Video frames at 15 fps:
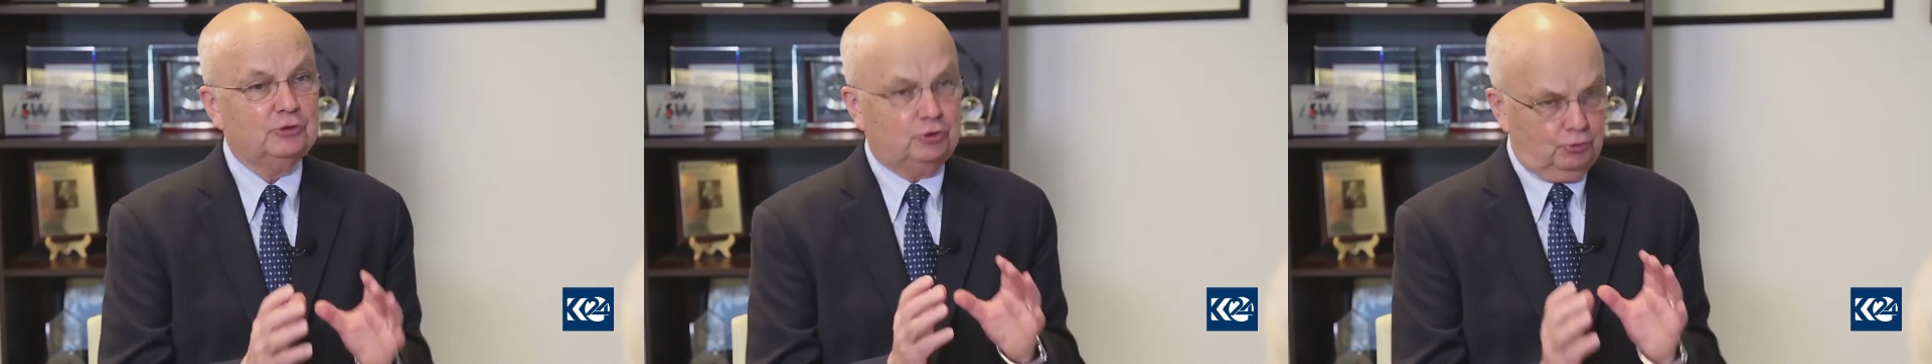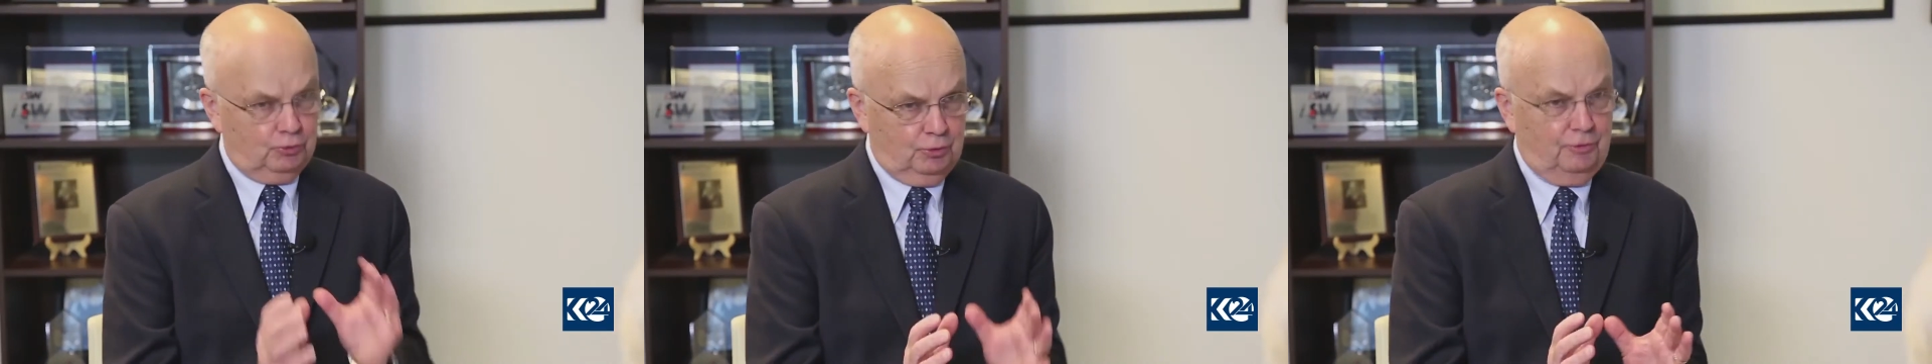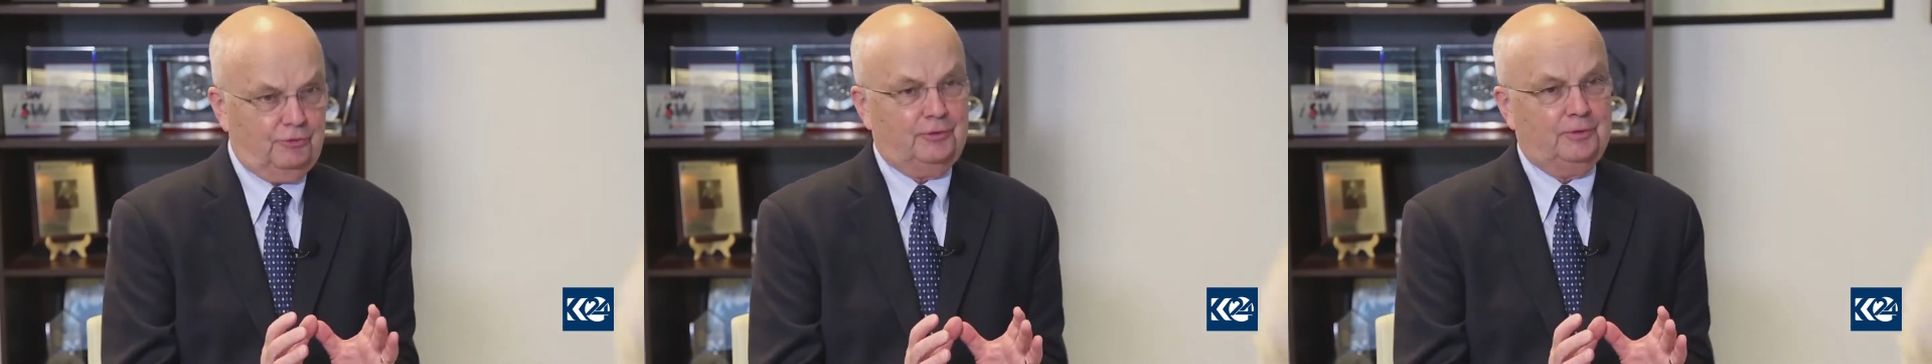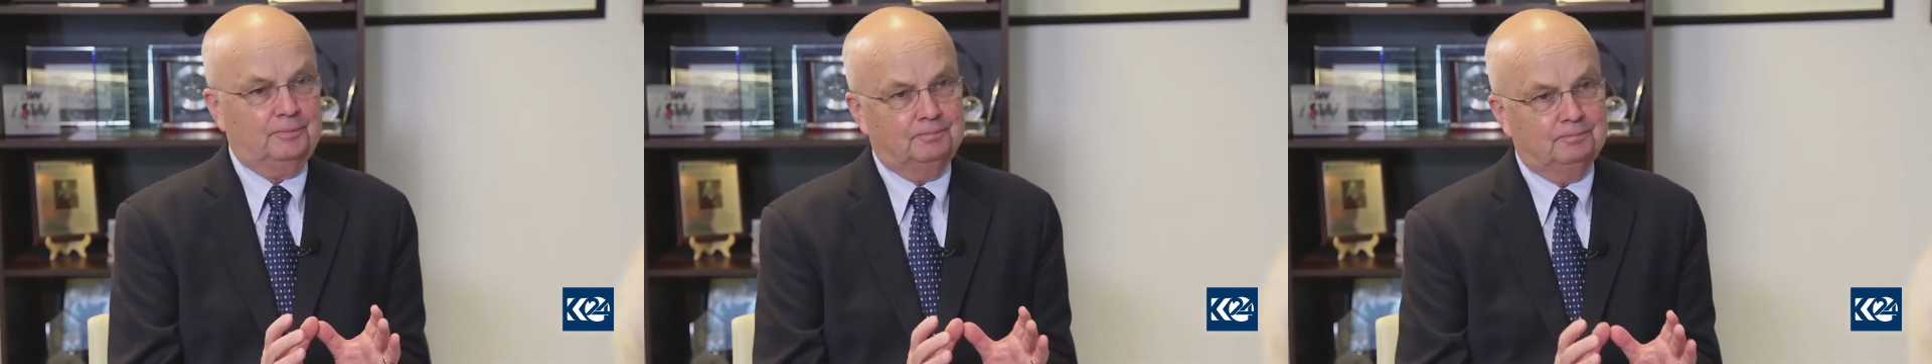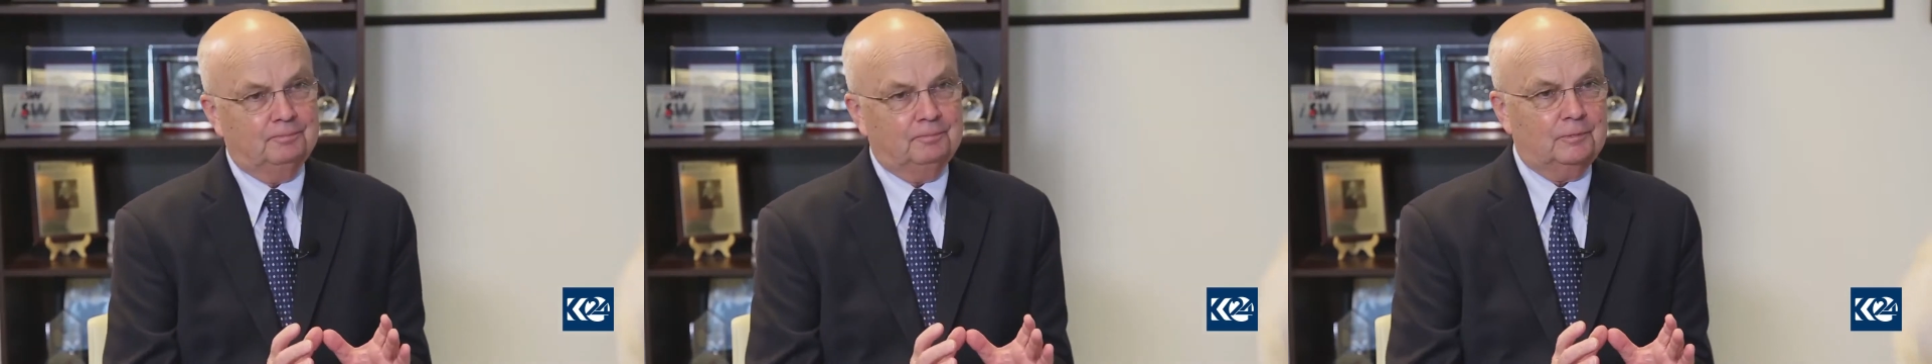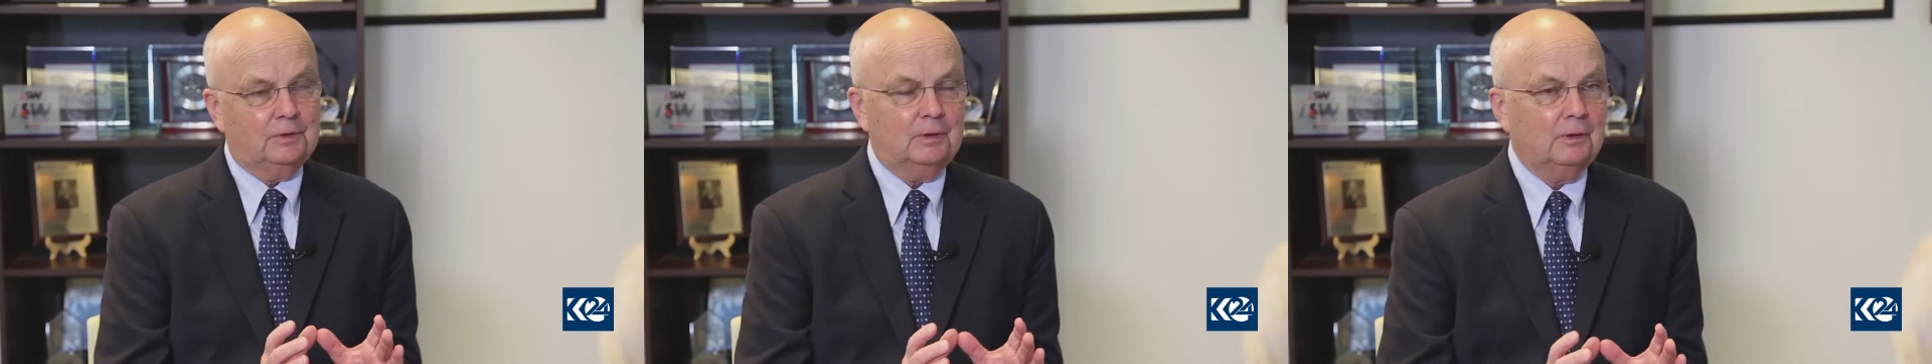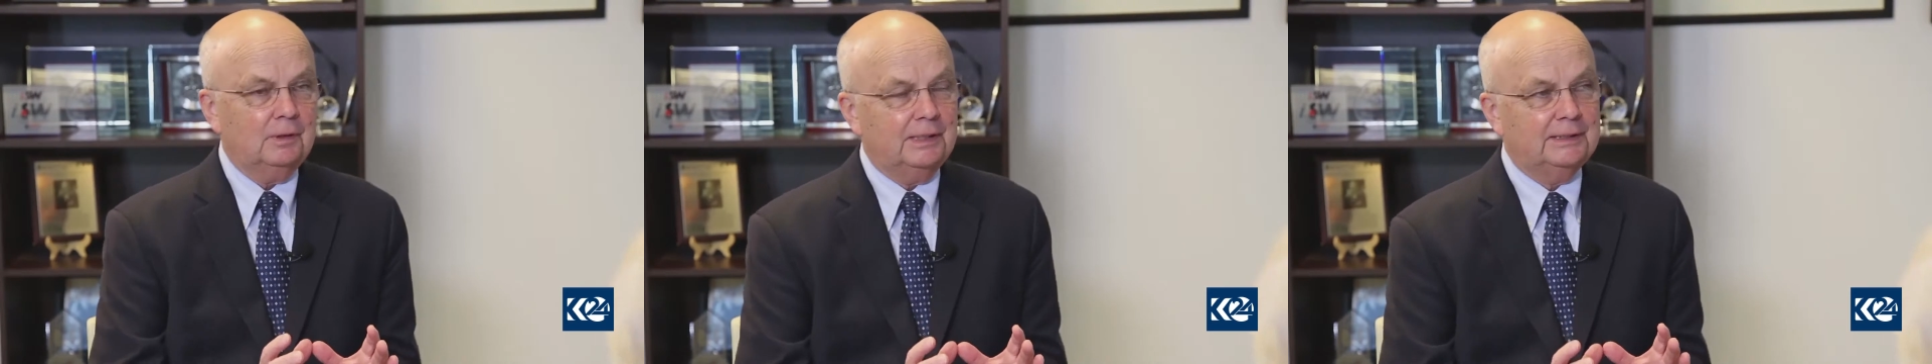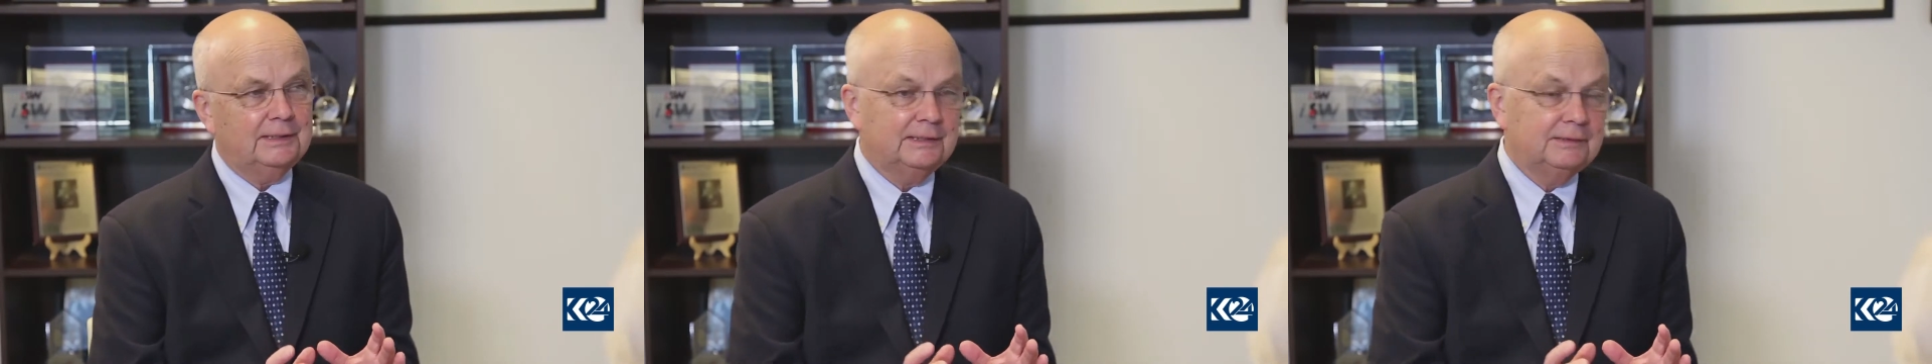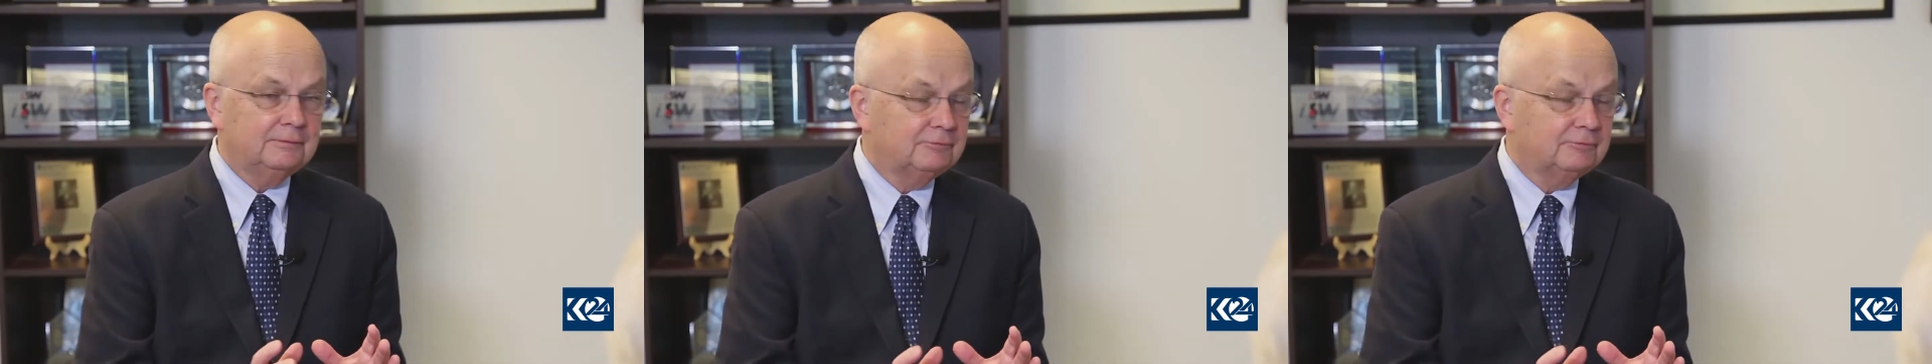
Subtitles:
truth, all right, and